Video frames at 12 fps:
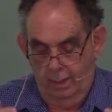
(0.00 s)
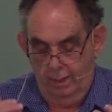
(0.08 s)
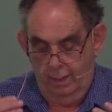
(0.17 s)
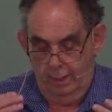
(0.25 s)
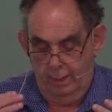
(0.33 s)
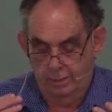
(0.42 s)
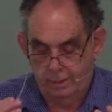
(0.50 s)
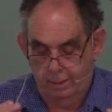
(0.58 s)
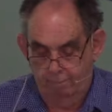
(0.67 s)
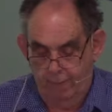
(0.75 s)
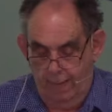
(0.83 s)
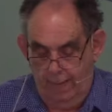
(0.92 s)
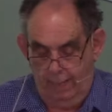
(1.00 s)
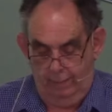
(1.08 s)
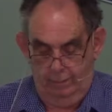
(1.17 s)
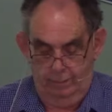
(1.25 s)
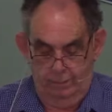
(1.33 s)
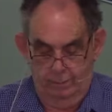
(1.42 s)
his command
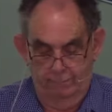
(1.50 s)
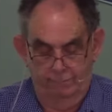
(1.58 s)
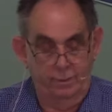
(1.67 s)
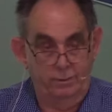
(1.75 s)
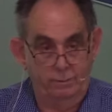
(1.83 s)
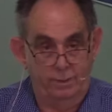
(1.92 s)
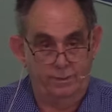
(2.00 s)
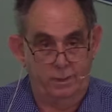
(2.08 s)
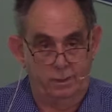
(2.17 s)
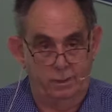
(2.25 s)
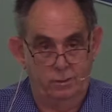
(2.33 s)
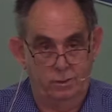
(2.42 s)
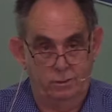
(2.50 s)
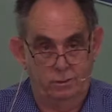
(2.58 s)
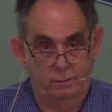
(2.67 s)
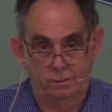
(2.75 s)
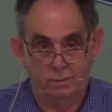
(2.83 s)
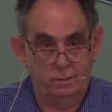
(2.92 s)
for addressing this issue.
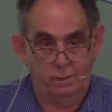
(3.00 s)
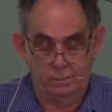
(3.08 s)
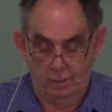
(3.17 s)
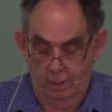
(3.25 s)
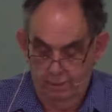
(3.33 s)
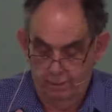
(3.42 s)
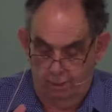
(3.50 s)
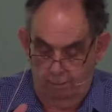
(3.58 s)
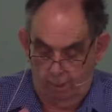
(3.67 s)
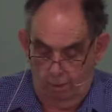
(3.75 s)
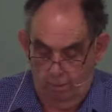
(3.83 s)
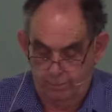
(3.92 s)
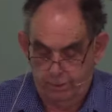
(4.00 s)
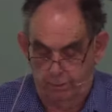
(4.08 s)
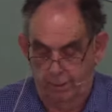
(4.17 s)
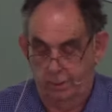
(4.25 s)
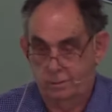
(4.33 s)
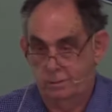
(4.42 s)
It's not some optional
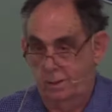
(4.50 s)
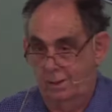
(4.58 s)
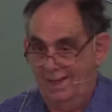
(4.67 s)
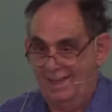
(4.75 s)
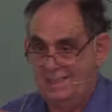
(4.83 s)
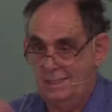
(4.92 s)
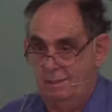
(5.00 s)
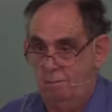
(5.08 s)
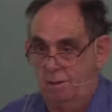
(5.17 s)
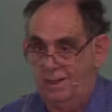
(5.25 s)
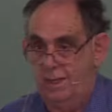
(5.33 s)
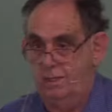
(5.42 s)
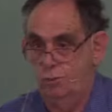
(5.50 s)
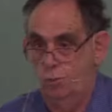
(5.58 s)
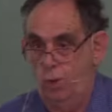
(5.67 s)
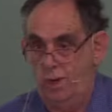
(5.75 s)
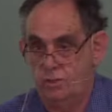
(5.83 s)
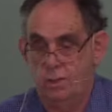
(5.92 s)
extra. It's not his
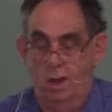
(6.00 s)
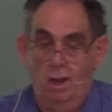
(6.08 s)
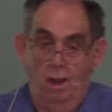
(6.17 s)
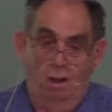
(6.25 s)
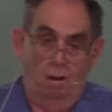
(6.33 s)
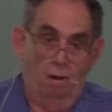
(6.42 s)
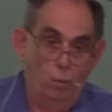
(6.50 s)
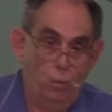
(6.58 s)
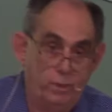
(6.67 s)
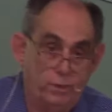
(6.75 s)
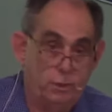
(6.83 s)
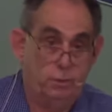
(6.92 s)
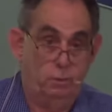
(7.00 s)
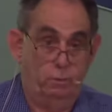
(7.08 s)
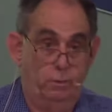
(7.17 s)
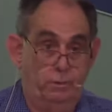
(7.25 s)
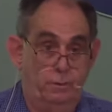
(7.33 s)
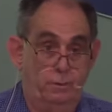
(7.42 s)
wish. I wish you
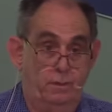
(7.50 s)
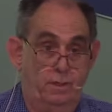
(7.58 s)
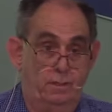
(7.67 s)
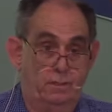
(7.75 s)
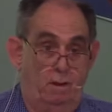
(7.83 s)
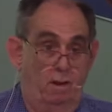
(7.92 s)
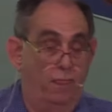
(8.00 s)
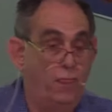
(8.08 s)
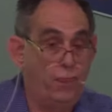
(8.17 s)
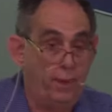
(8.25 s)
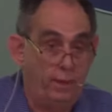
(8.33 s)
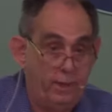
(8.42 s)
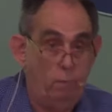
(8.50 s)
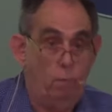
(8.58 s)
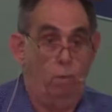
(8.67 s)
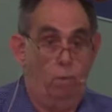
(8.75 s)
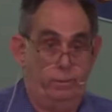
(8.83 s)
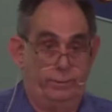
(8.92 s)
would do this. I think you
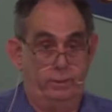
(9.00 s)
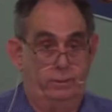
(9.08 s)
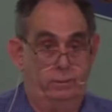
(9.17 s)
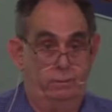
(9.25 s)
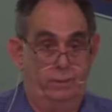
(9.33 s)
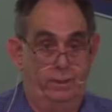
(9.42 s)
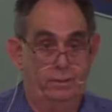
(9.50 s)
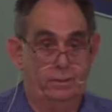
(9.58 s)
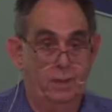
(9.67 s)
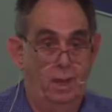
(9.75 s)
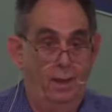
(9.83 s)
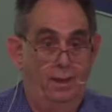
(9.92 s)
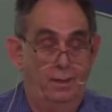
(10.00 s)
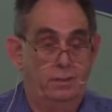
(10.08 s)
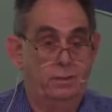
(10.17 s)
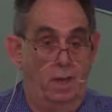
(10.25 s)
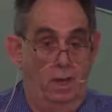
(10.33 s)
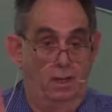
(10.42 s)
ought to do this. He's
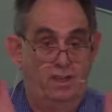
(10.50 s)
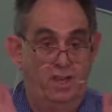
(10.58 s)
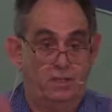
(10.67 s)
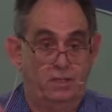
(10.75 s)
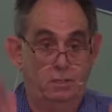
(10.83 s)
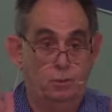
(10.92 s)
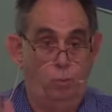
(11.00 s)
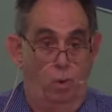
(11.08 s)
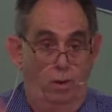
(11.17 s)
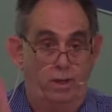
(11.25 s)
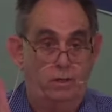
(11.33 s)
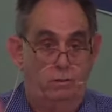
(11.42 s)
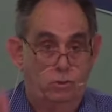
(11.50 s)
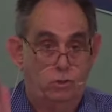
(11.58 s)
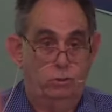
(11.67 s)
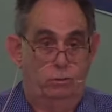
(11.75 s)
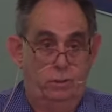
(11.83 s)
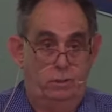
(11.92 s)
saying, This is what you
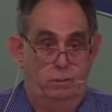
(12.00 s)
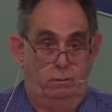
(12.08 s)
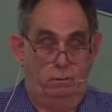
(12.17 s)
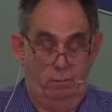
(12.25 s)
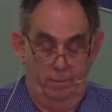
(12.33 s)
should do.